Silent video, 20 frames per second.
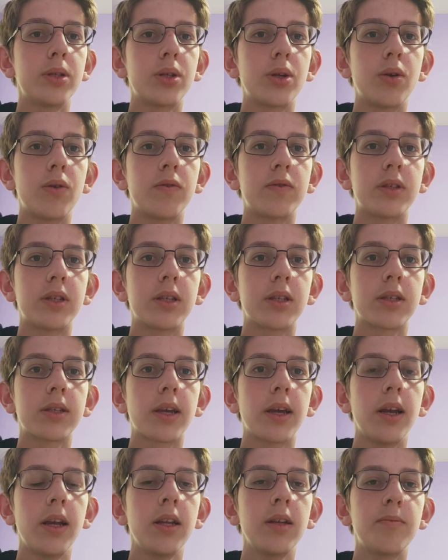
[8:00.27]
solve the
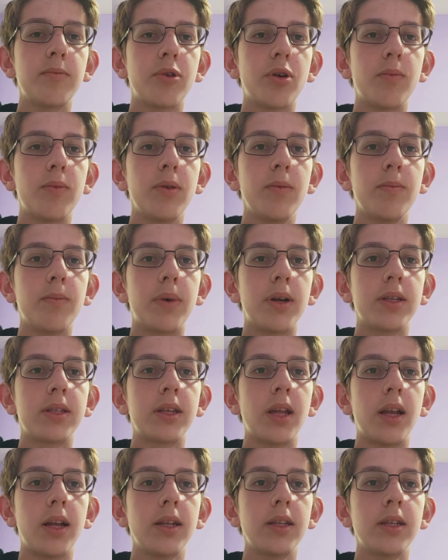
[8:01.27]
scaling problem by
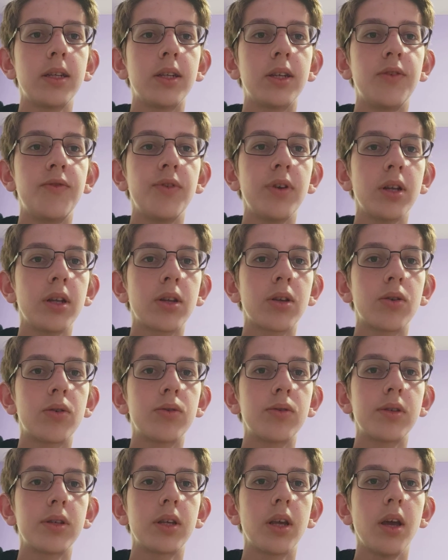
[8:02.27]
selecting different
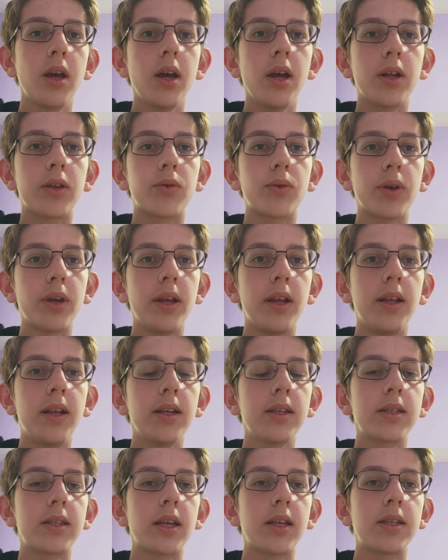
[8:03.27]
nodes to
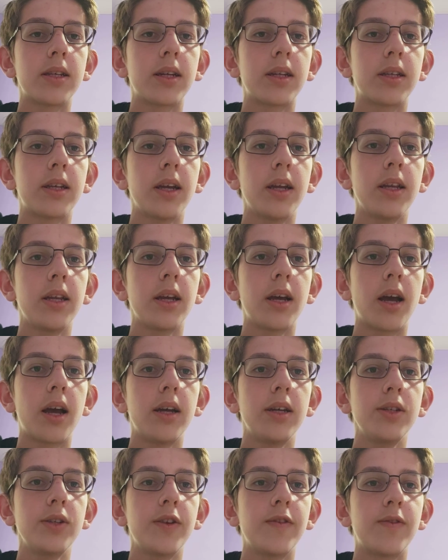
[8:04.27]
index certain
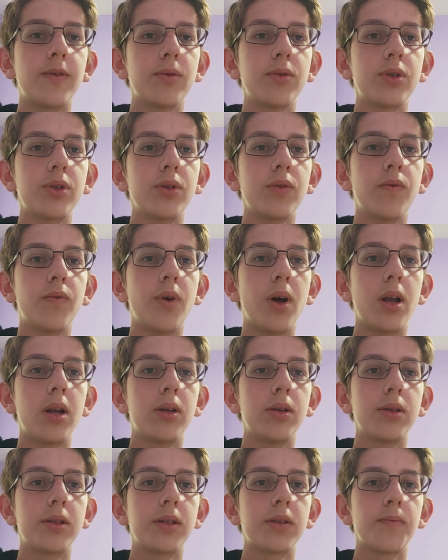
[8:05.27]
hash function
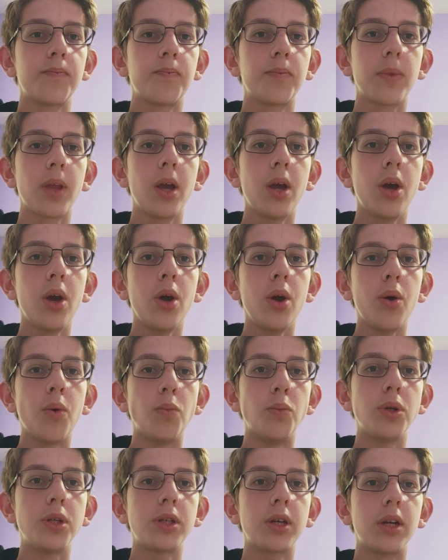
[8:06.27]
values,
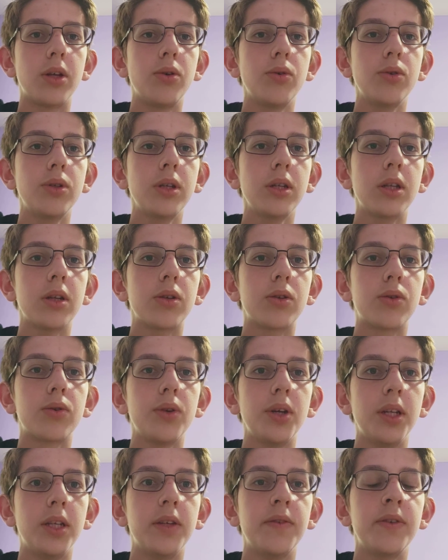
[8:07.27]
which are used to
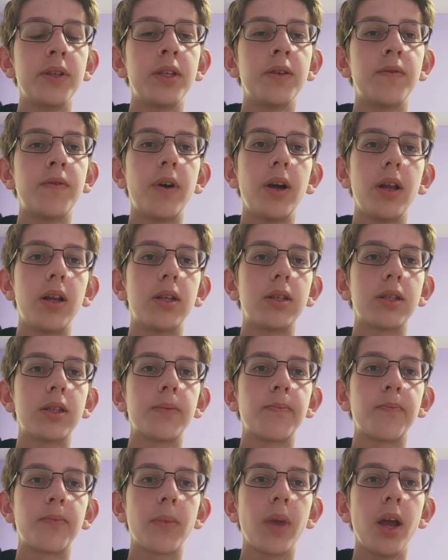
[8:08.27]
identify files,
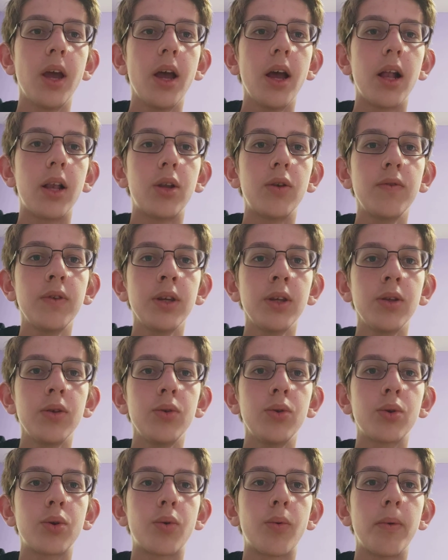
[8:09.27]
allowing you
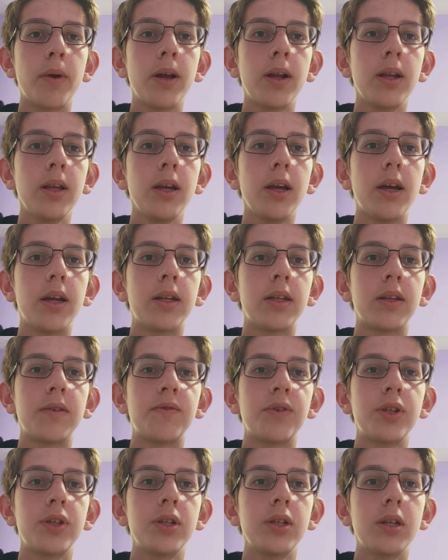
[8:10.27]
to quickly and
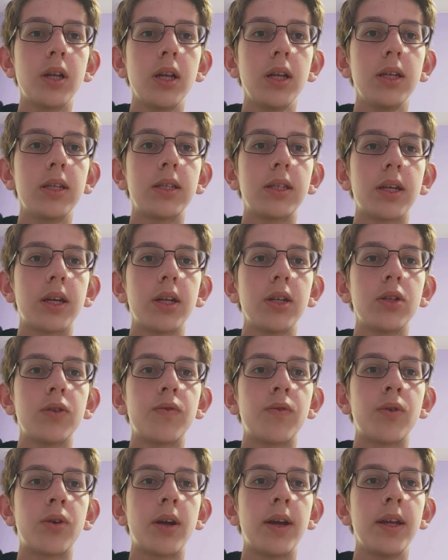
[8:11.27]
efficiently search
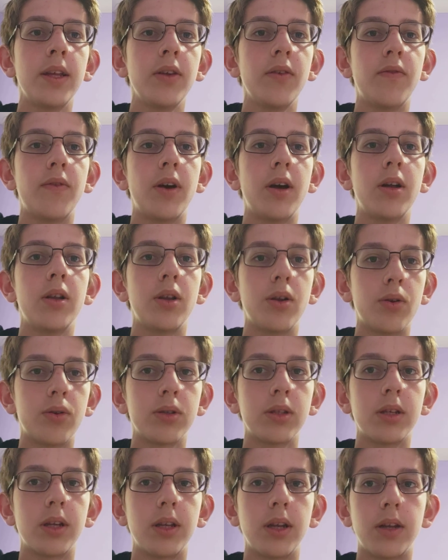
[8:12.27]
for any file on
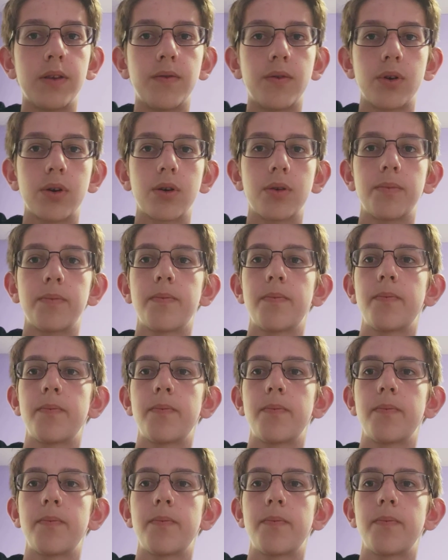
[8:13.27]
the network.